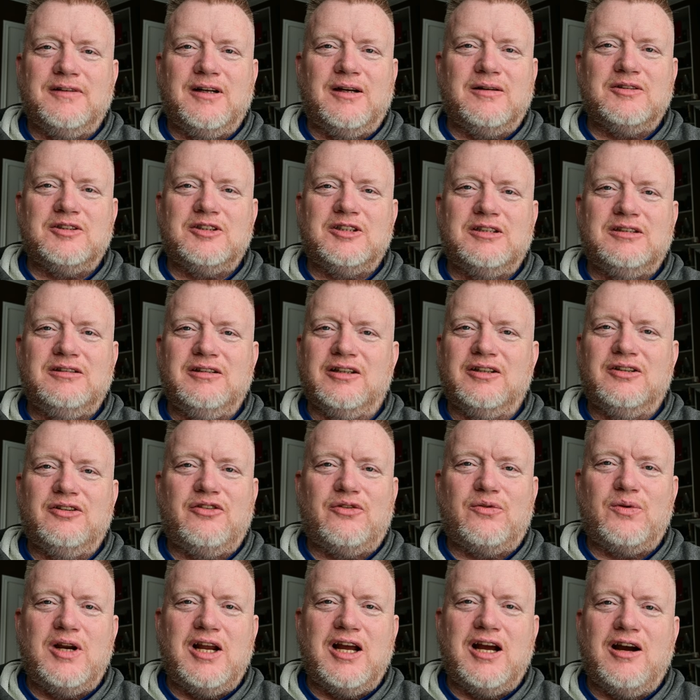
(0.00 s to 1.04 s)
I was
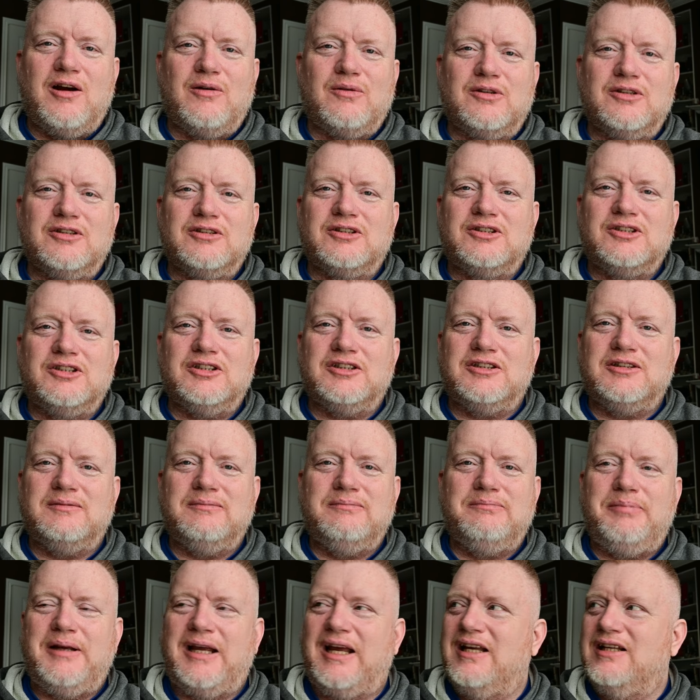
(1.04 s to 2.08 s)
3 hours
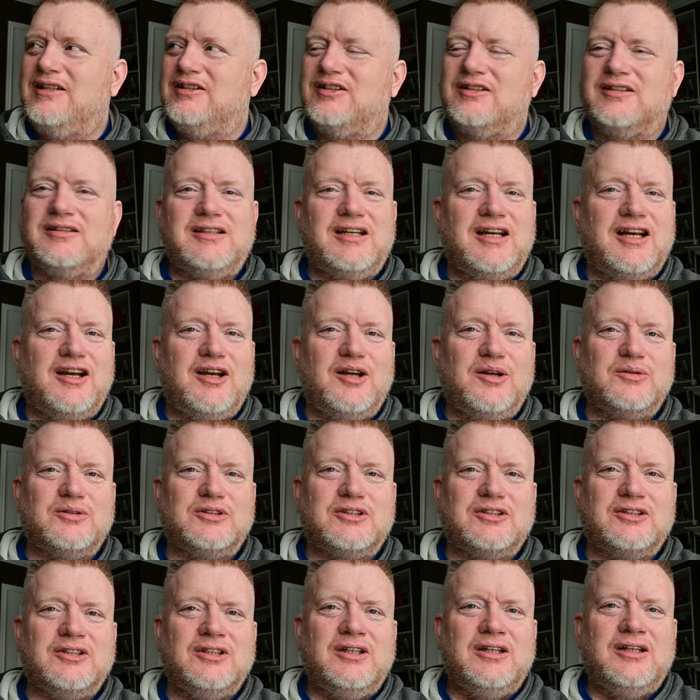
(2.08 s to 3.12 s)
just pacing the
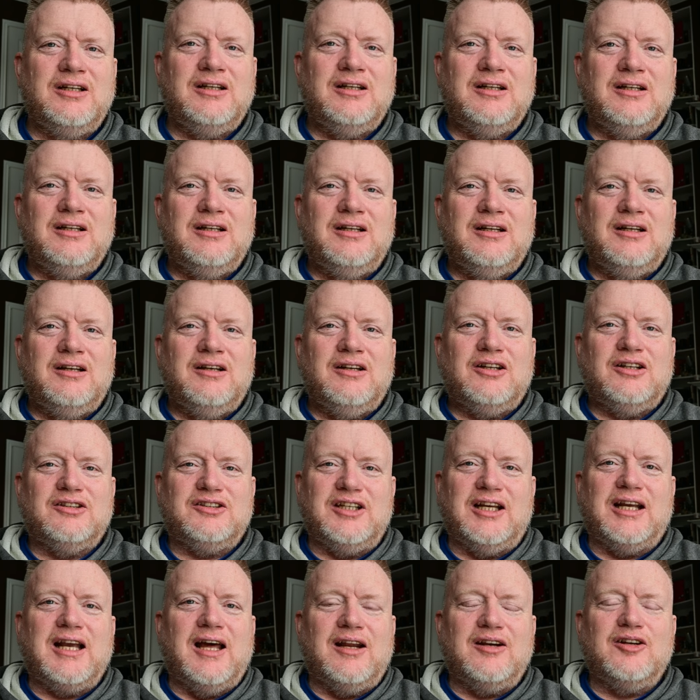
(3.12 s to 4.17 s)
house because
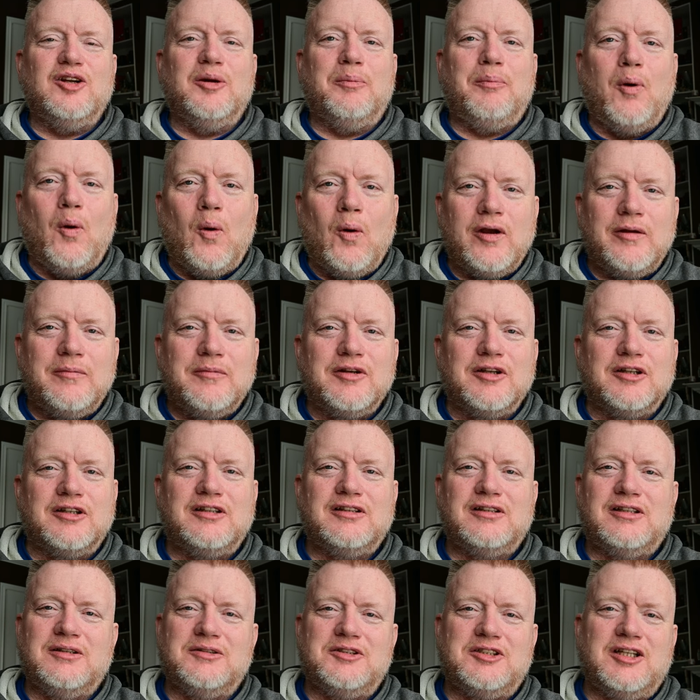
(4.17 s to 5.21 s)
I got an appointment,
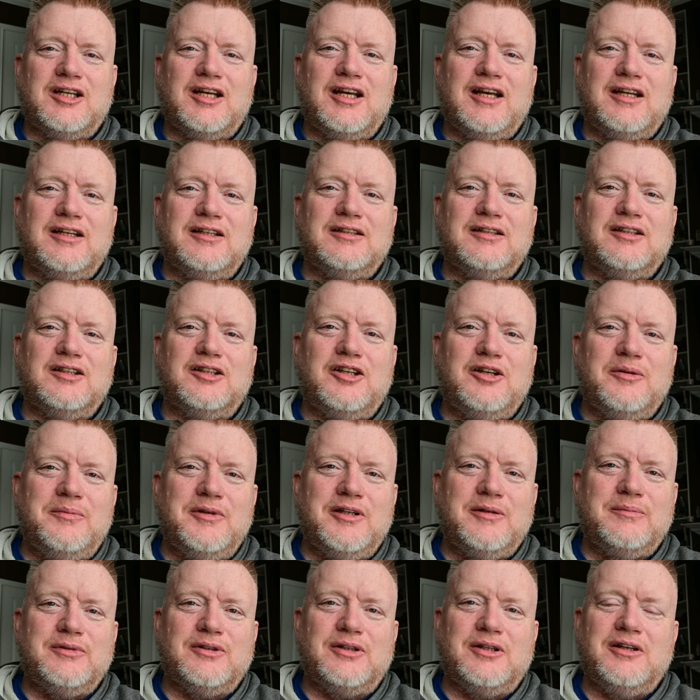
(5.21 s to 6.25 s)
because I had a
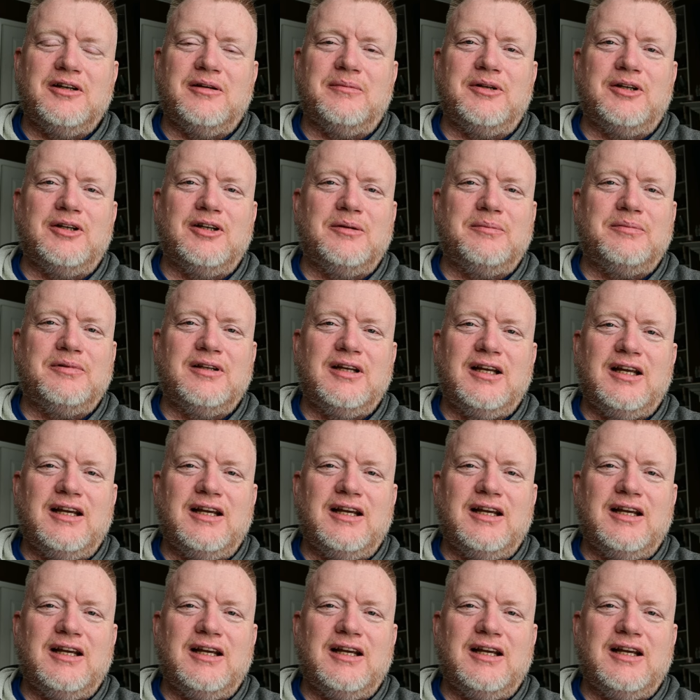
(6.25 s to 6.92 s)
commitment coming up.